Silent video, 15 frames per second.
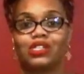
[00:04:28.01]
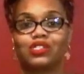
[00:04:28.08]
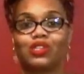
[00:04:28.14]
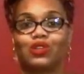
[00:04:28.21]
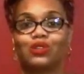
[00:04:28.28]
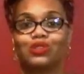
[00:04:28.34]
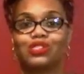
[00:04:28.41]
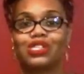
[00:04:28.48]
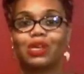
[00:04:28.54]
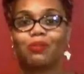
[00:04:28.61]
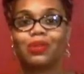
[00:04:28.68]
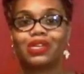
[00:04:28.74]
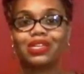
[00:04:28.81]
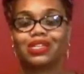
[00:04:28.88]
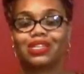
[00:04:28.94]
So
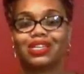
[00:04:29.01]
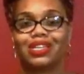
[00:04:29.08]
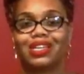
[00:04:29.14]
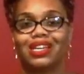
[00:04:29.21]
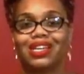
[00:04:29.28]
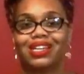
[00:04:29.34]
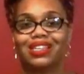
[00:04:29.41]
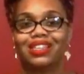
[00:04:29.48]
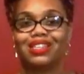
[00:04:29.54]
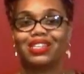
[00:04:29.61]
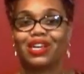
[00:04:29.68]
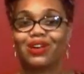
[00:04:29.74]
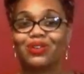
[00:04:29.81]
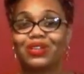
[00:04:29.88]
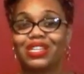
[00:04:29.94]
typically, the
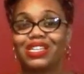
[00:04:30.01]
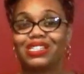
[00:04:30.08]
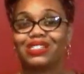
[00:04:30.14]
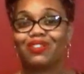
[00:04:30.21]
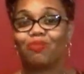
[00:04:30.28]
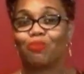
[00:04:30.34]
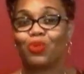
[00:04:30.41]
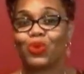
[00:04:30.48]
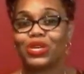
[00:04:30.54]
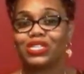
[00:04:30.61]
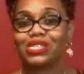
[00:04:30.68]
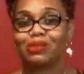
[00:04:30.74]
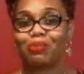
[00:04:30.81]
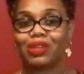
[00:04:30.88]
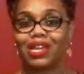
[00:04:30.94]
yoni is a
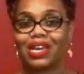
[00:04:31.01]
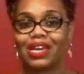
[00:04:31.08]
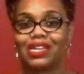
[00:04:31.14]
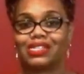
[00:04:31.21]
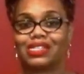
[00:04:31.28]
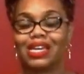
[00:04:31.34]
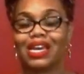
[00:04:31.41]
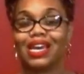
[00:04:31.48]
moist place,